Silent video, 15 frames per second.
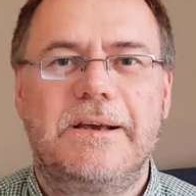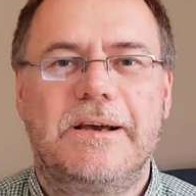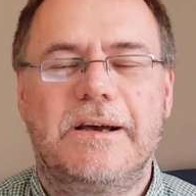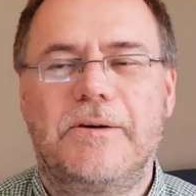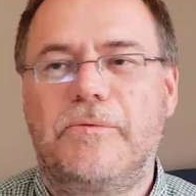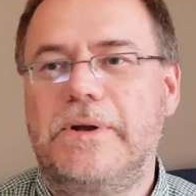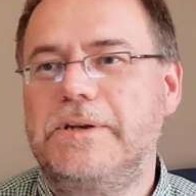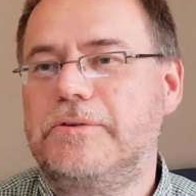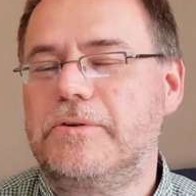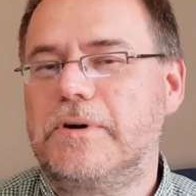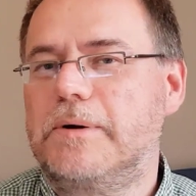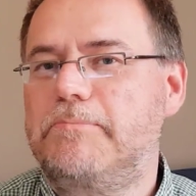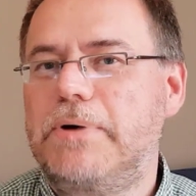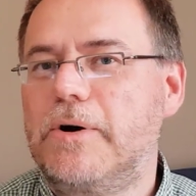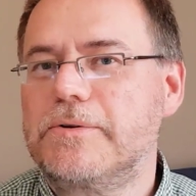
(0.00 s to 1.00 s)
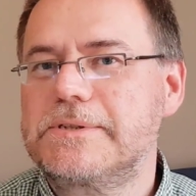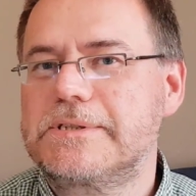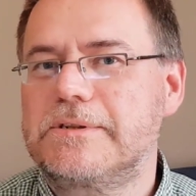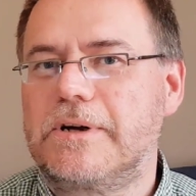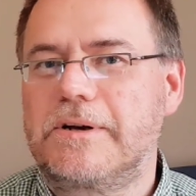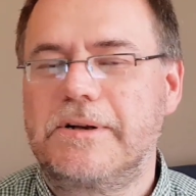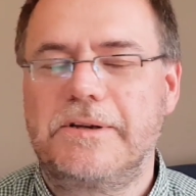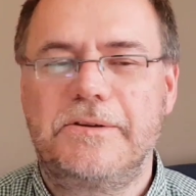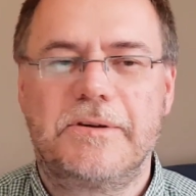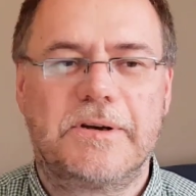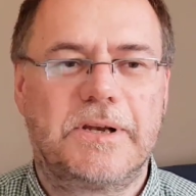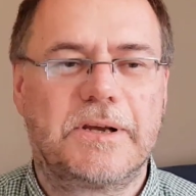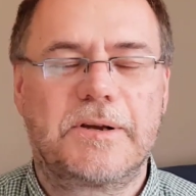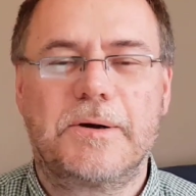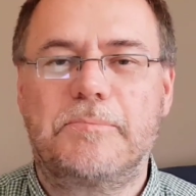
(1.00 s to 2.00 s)
when you're a postdoc and you're
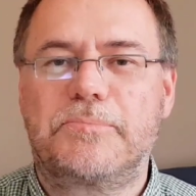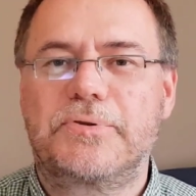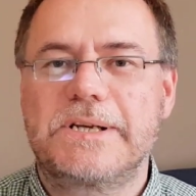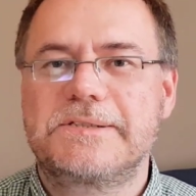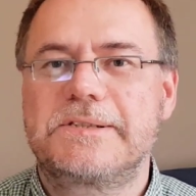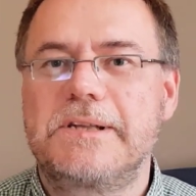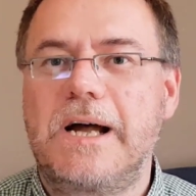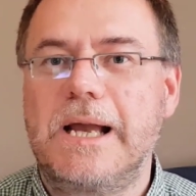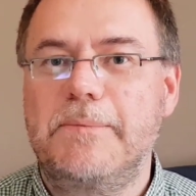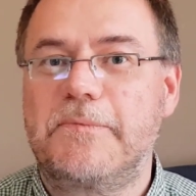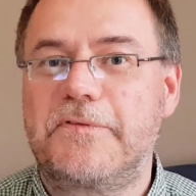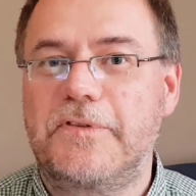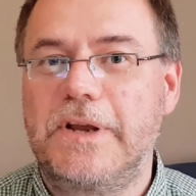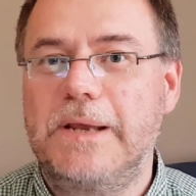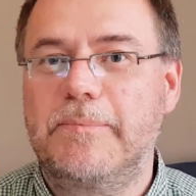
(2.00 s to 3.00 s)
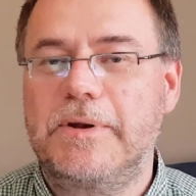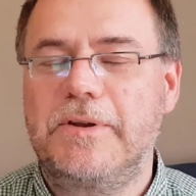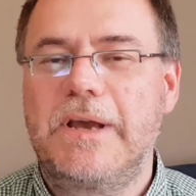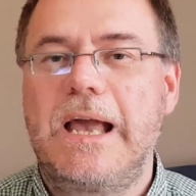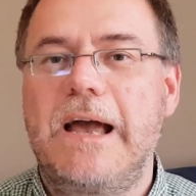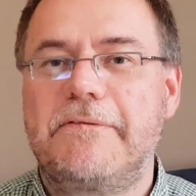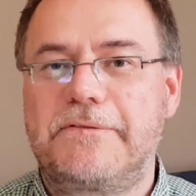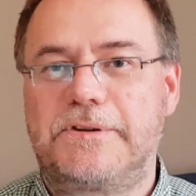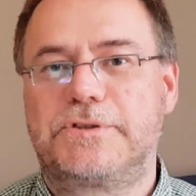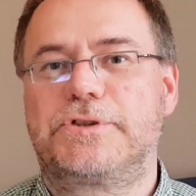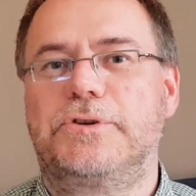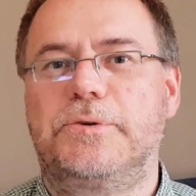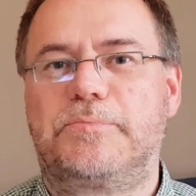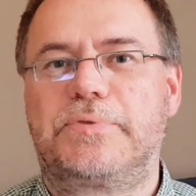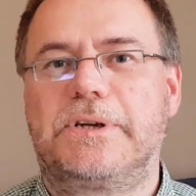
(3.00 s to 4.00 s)
in a compressed time frame and you have to
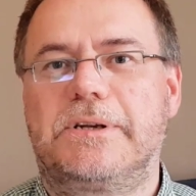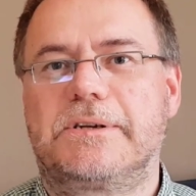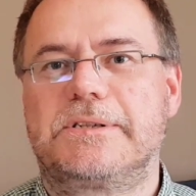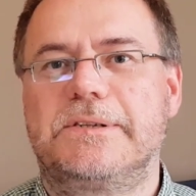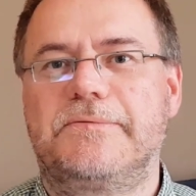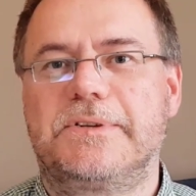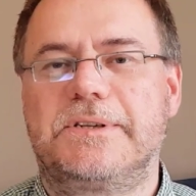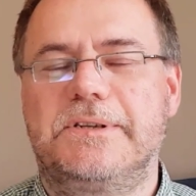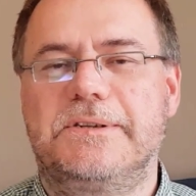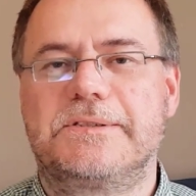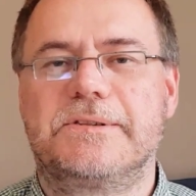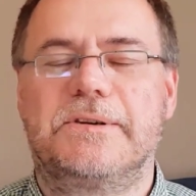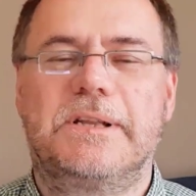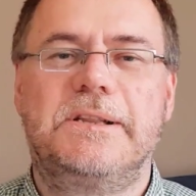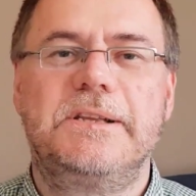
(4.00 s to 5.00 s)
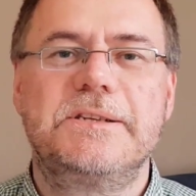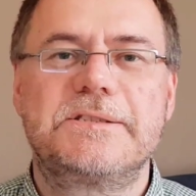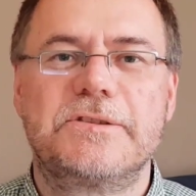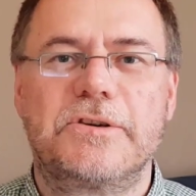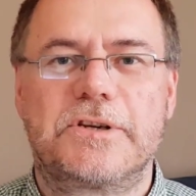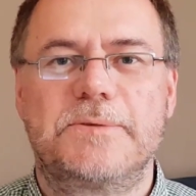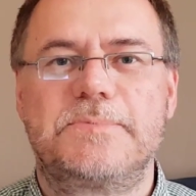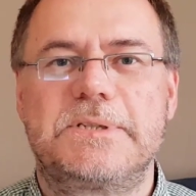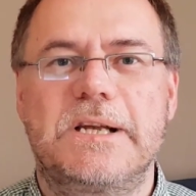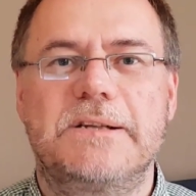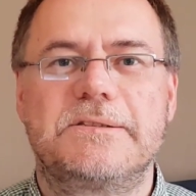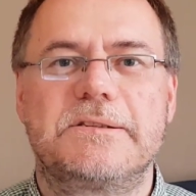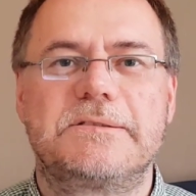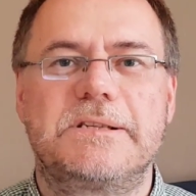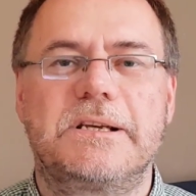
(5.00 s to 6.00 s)
show productivity. So in these
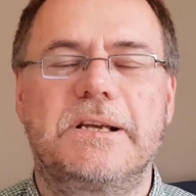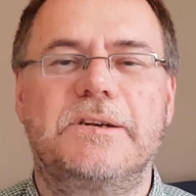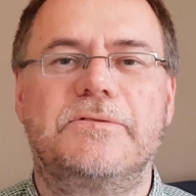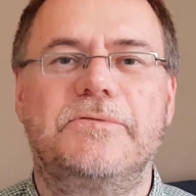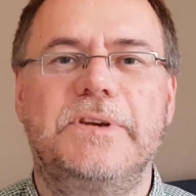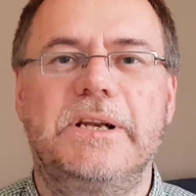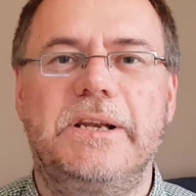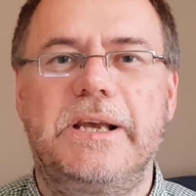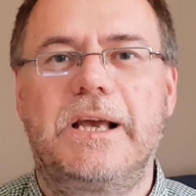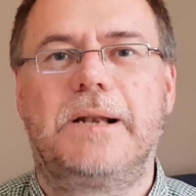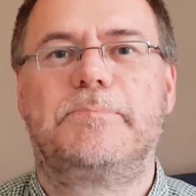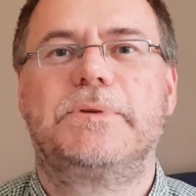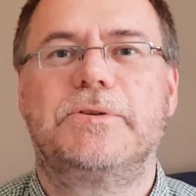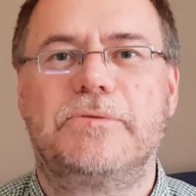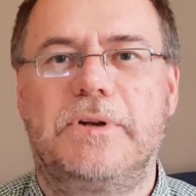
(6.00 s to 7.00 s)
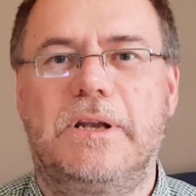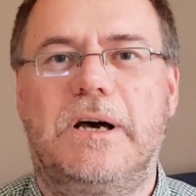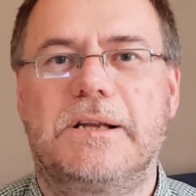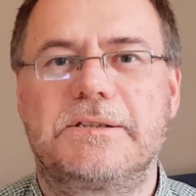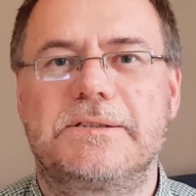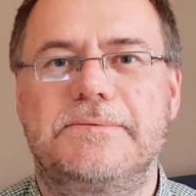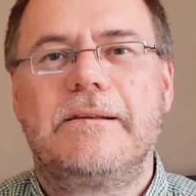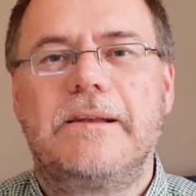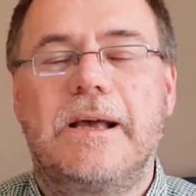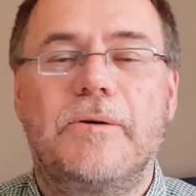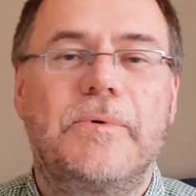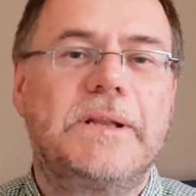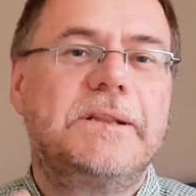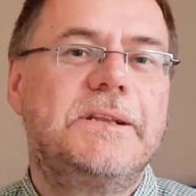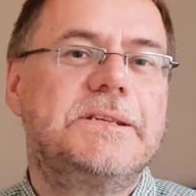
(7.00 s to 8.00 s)
circumstances, they can really help you a lot. Now,
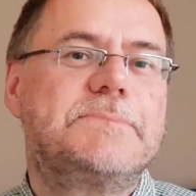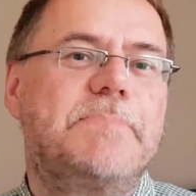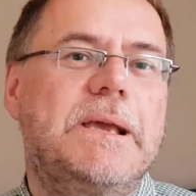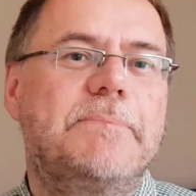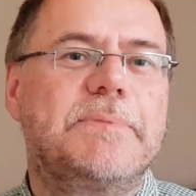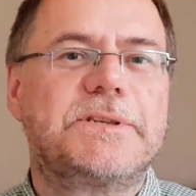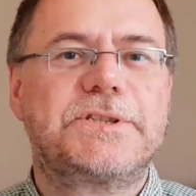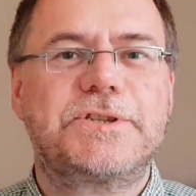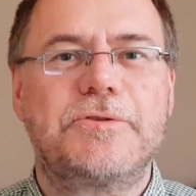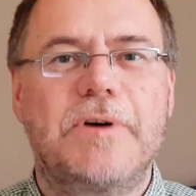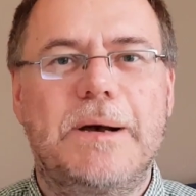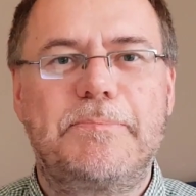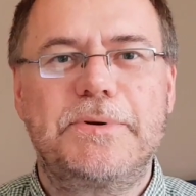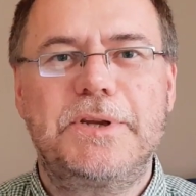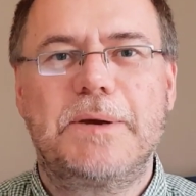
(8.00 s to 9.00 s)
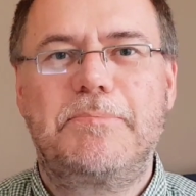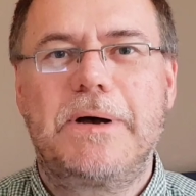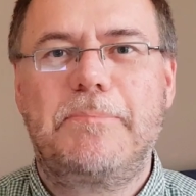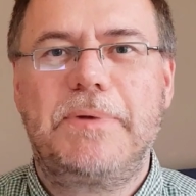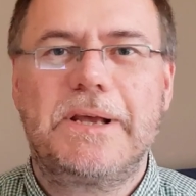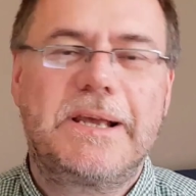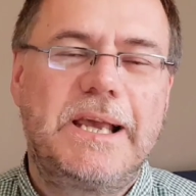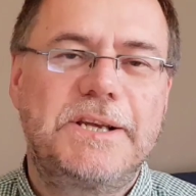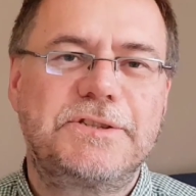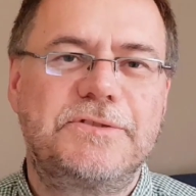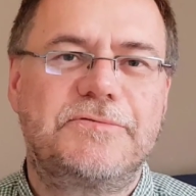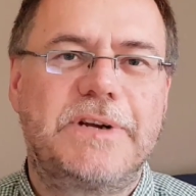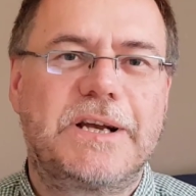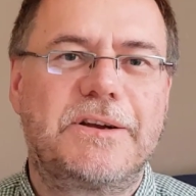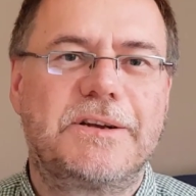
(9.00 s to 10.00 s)
when these papers show up in your publication
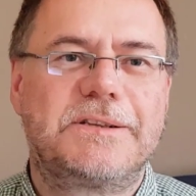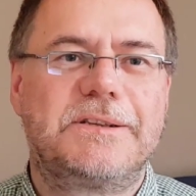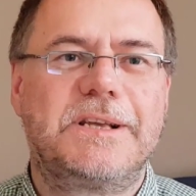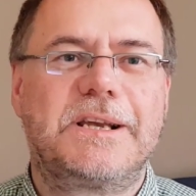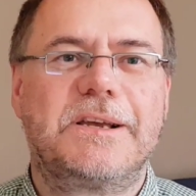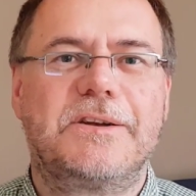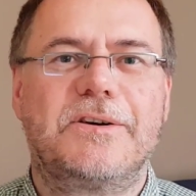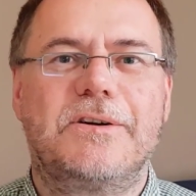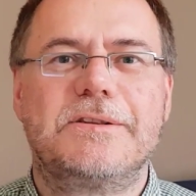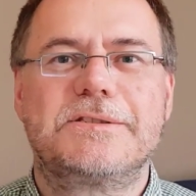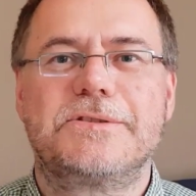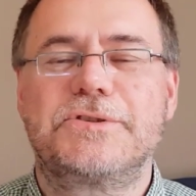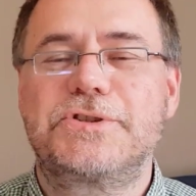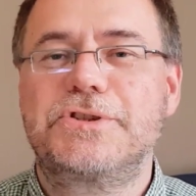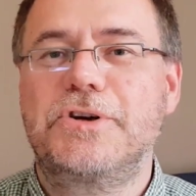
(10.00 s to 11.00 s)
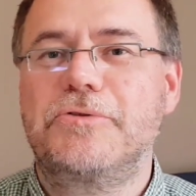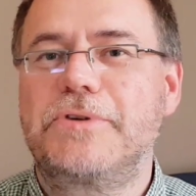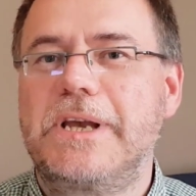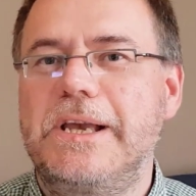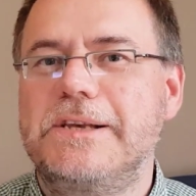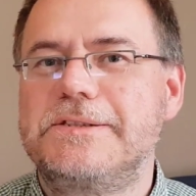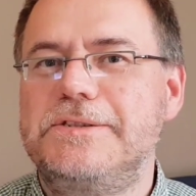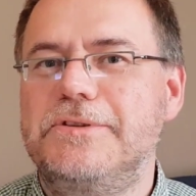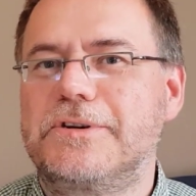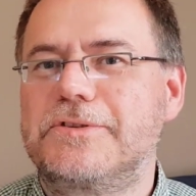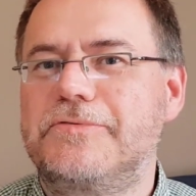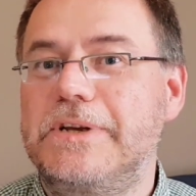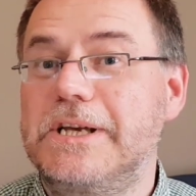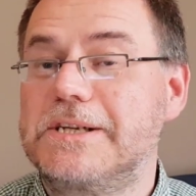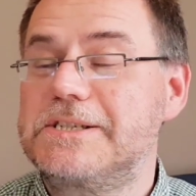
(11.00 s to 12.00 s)
record, they can also showcase your
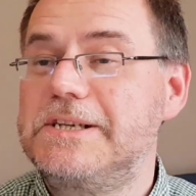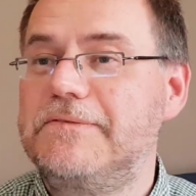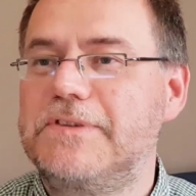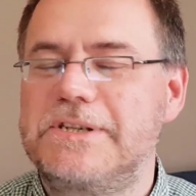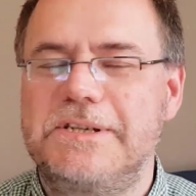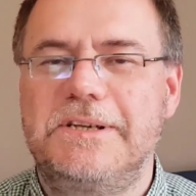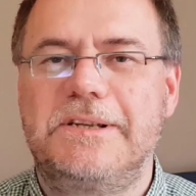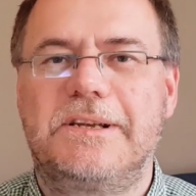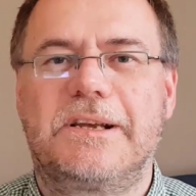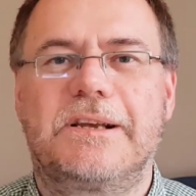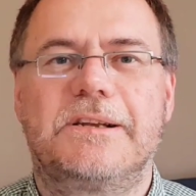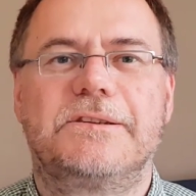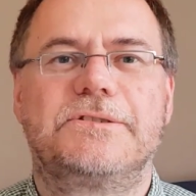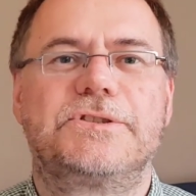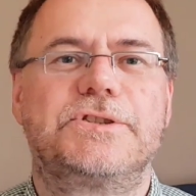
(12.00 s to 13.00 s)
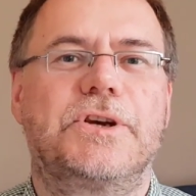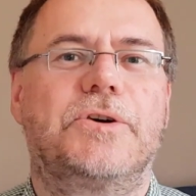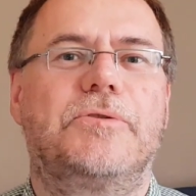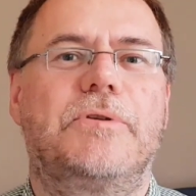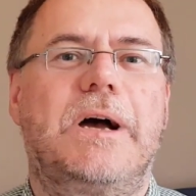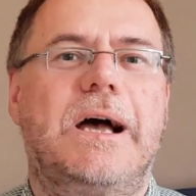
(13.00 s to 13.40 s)
creativity. They can show